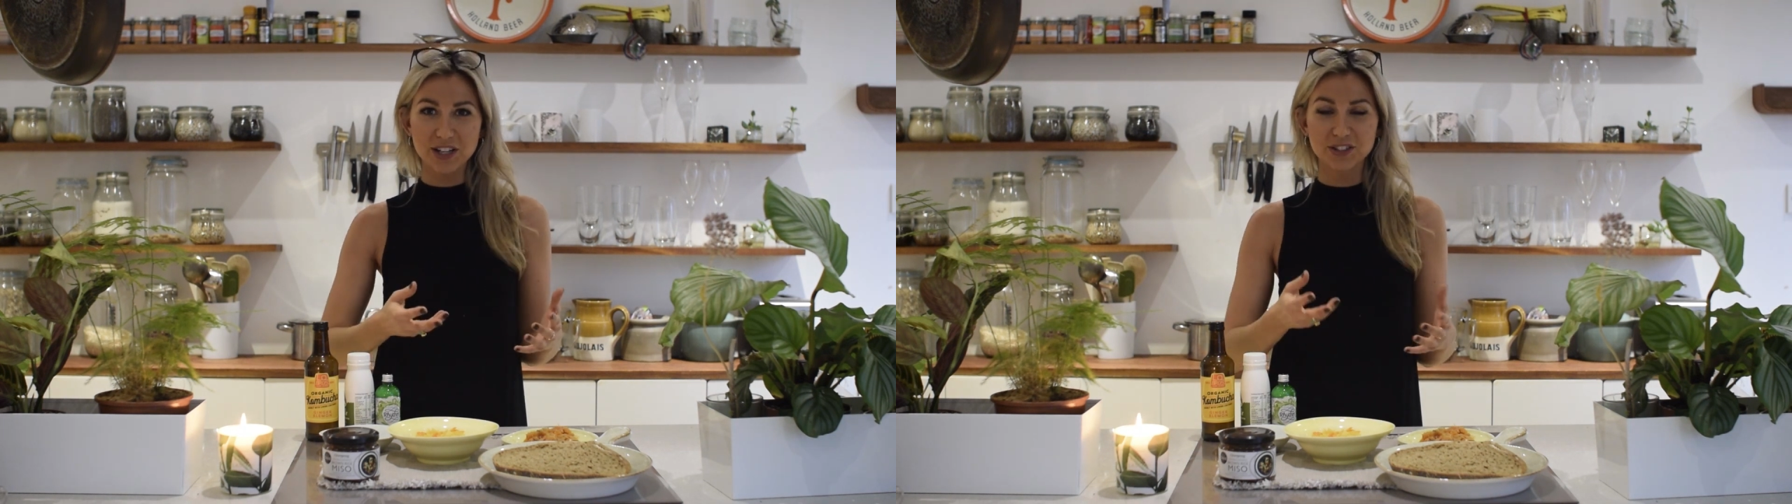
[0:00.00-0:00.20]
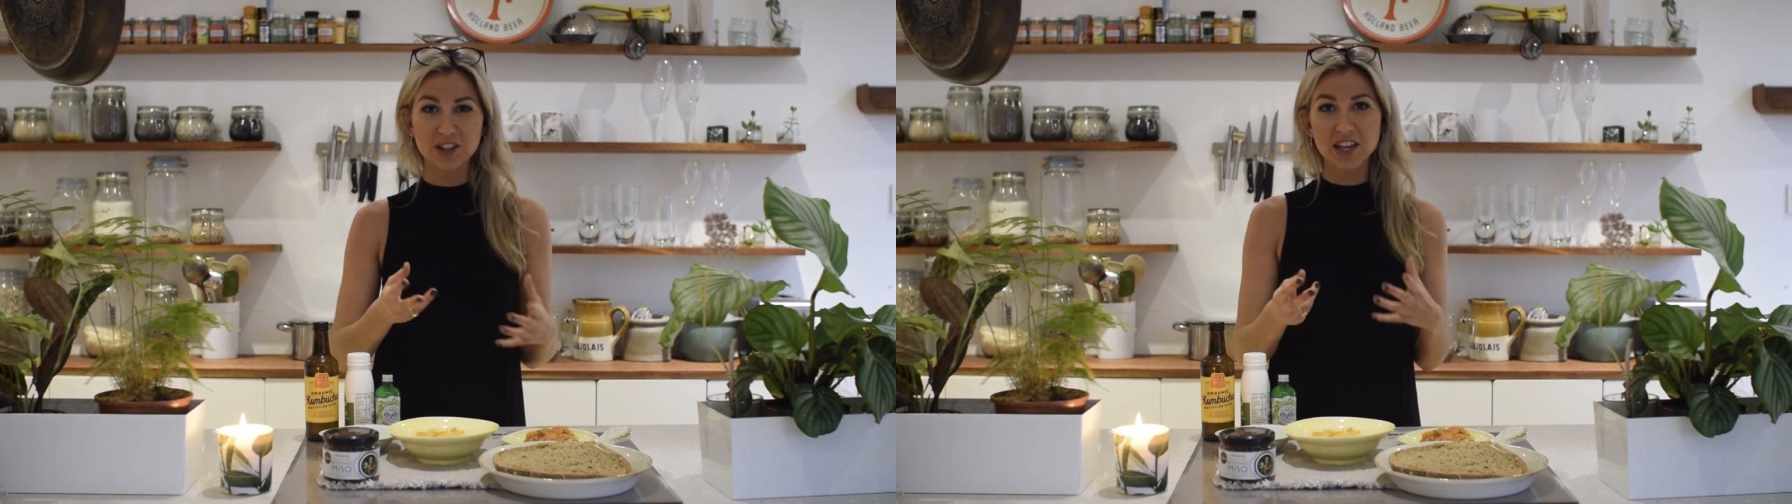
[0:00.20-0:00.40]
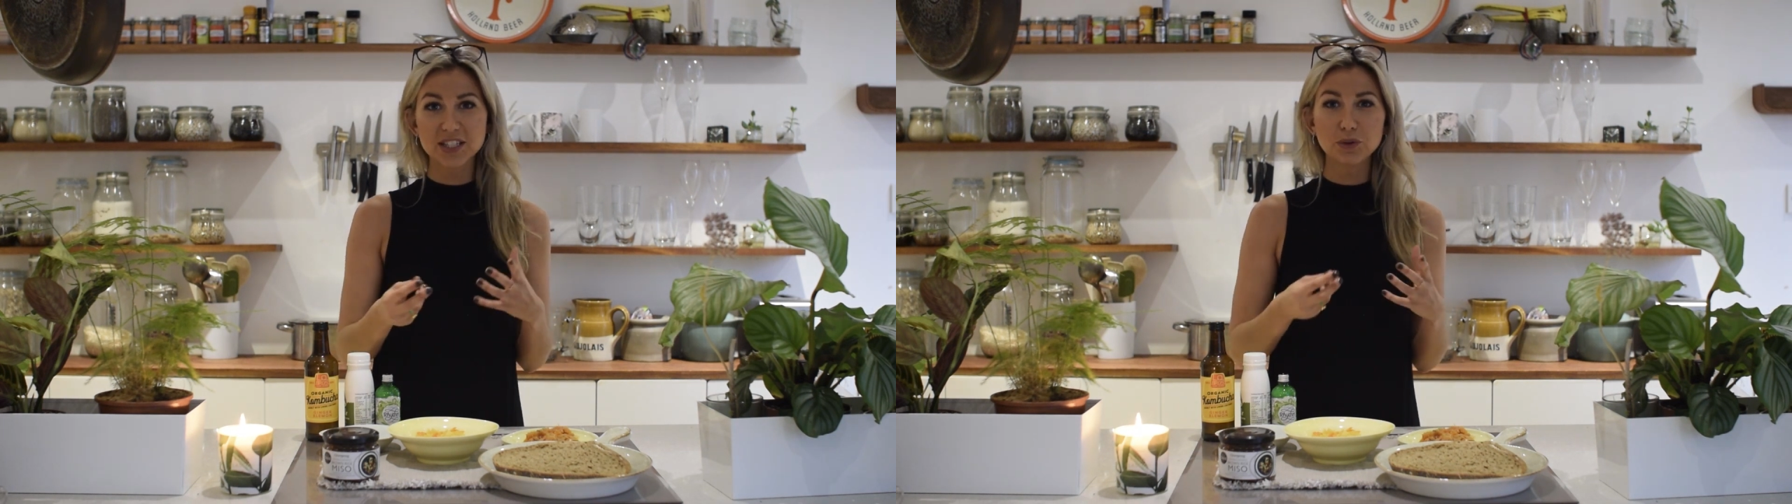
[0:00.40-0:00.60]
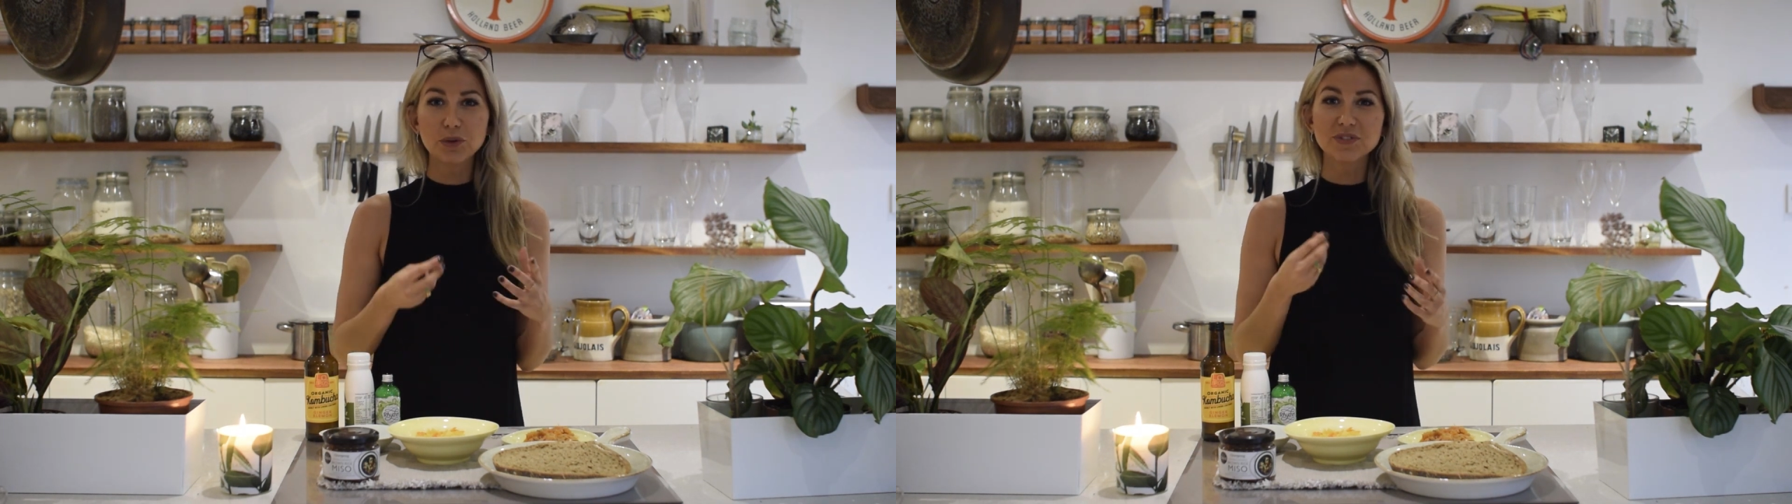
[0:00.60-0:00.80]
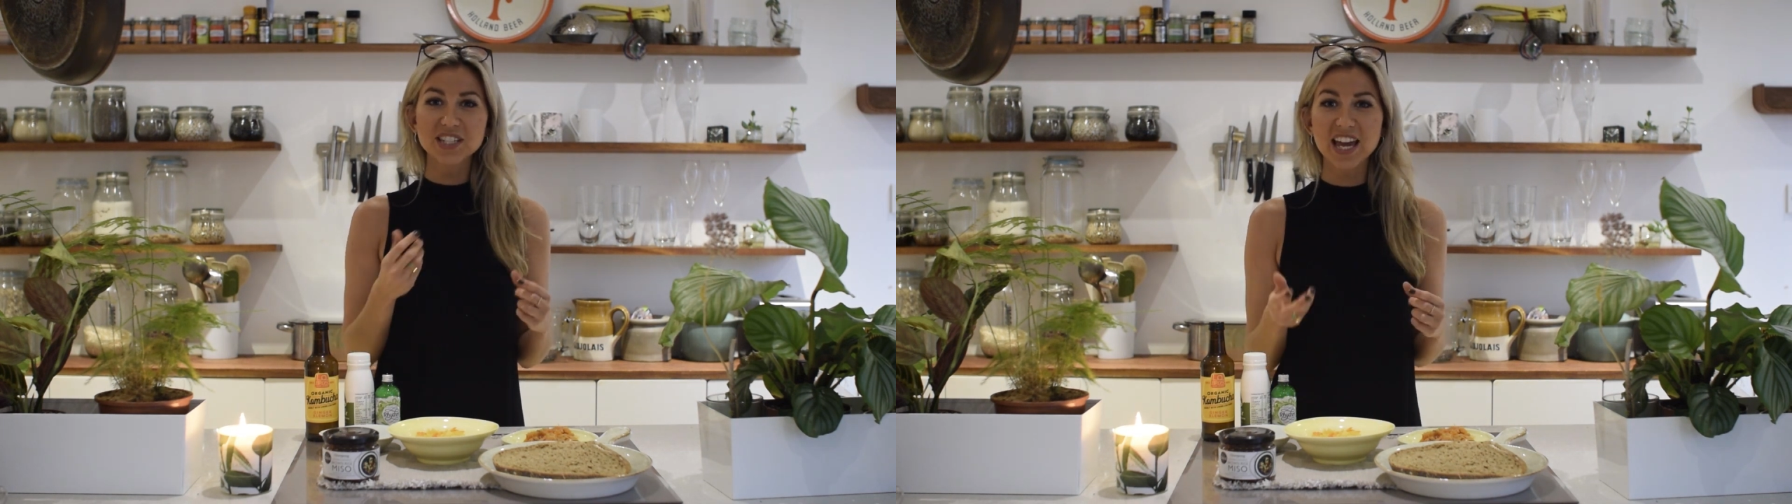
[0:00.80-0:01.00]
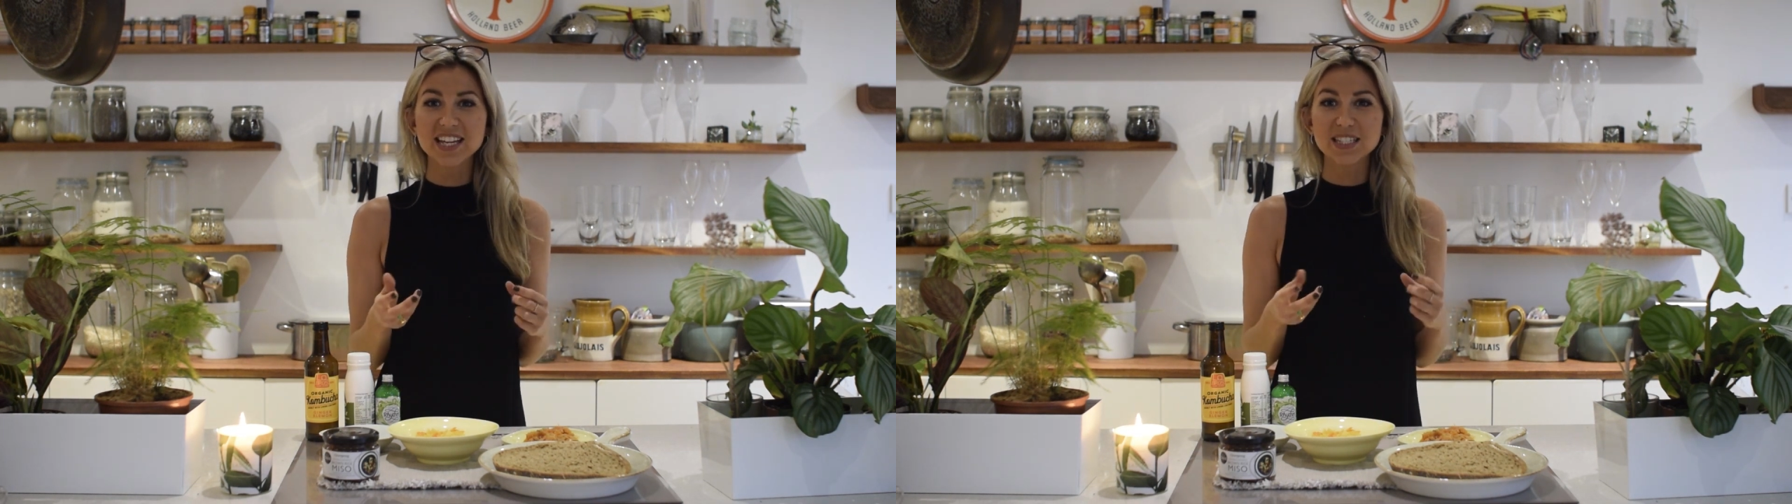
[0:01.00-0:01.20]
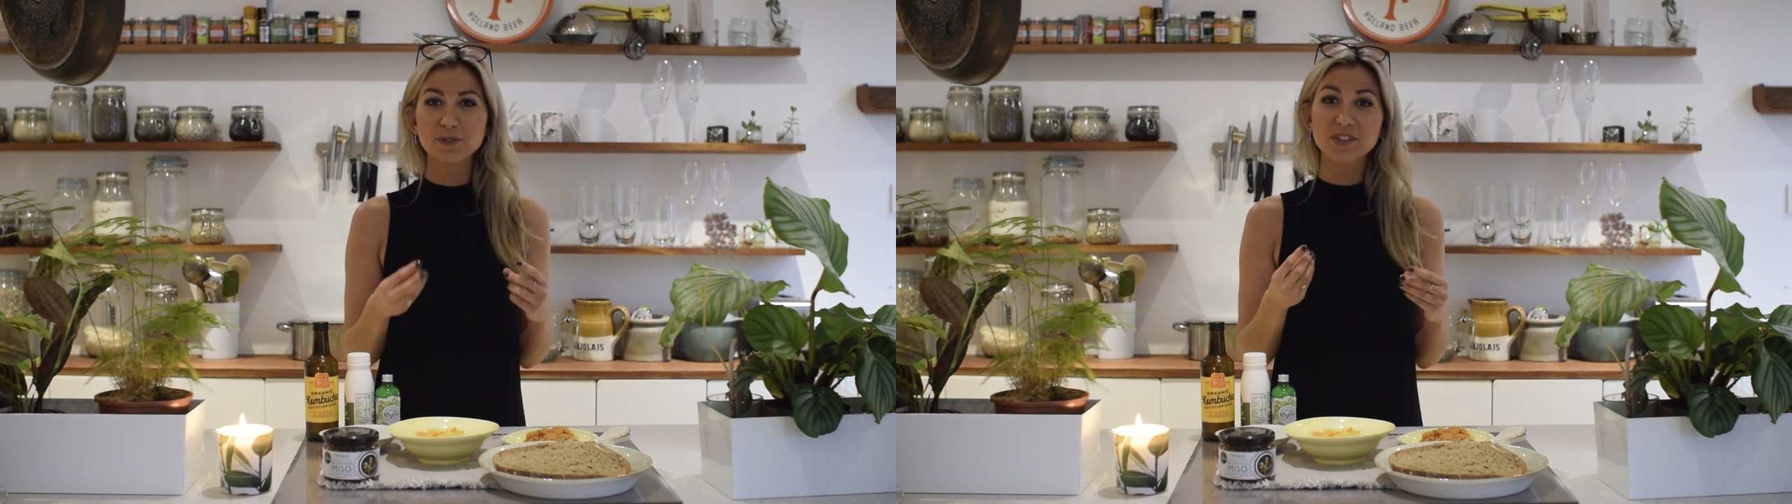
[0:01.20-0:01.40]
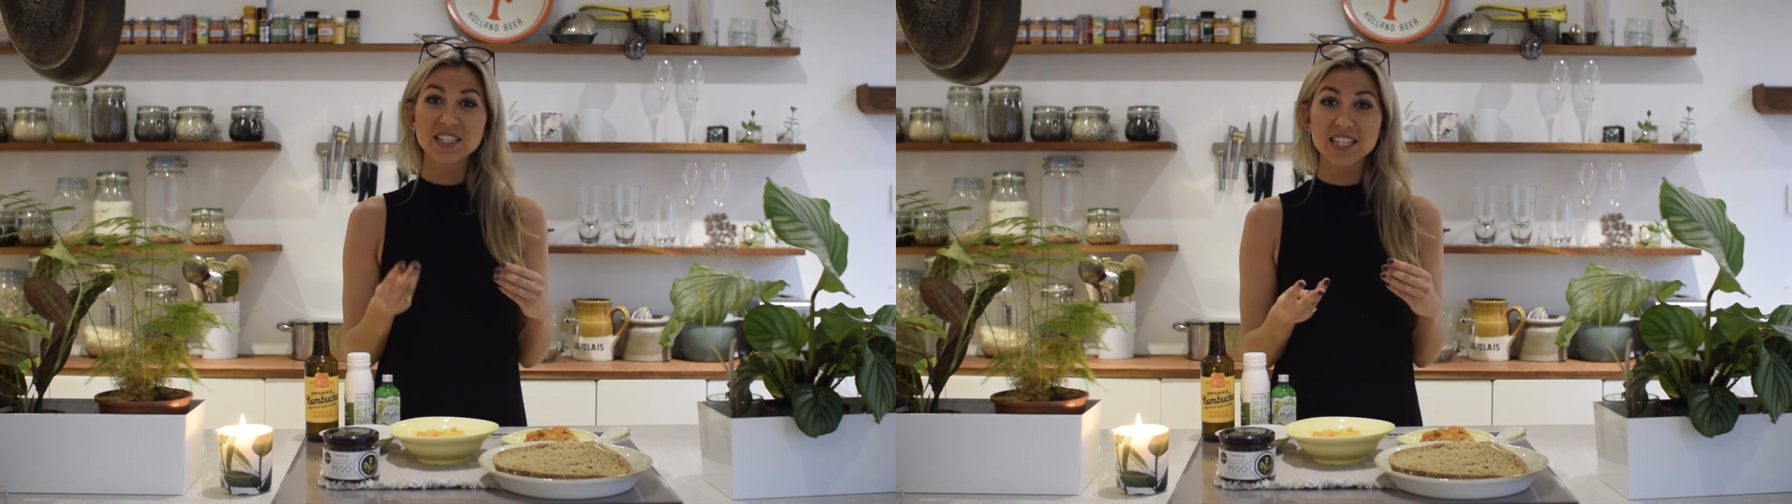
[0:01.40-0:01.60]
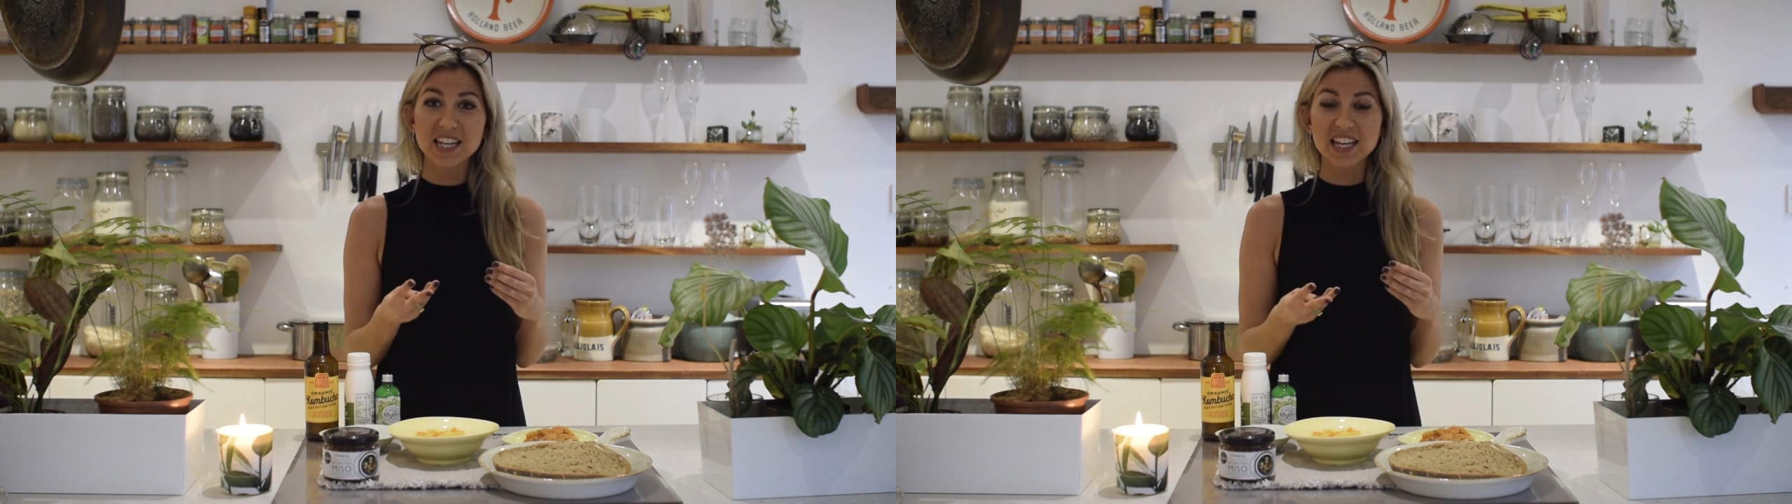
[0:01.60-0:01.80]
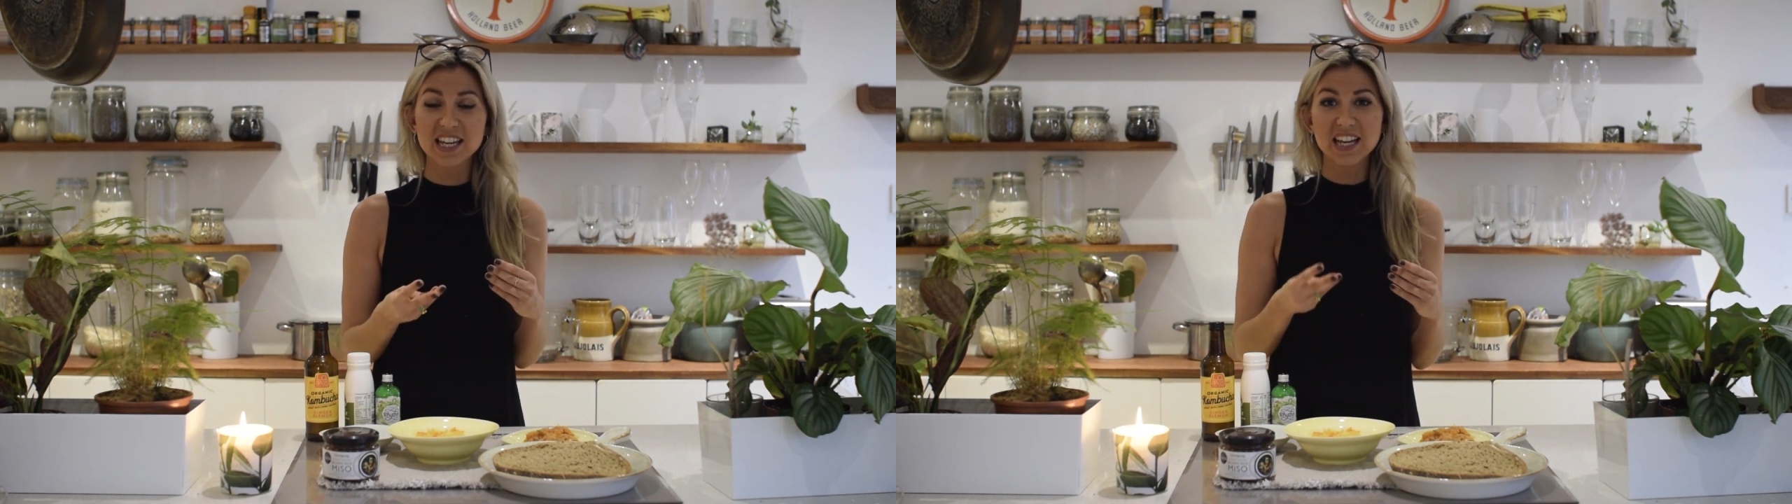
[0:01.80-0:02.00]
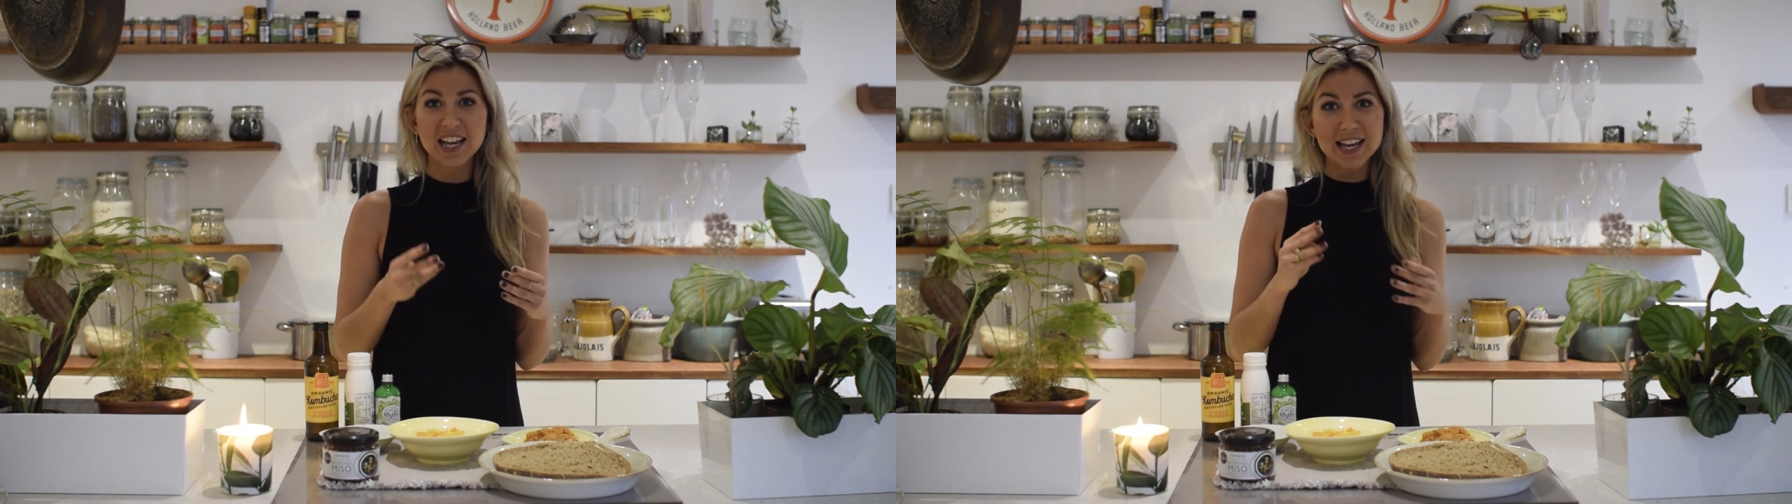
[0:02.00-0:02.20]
so they sort of taste fizzy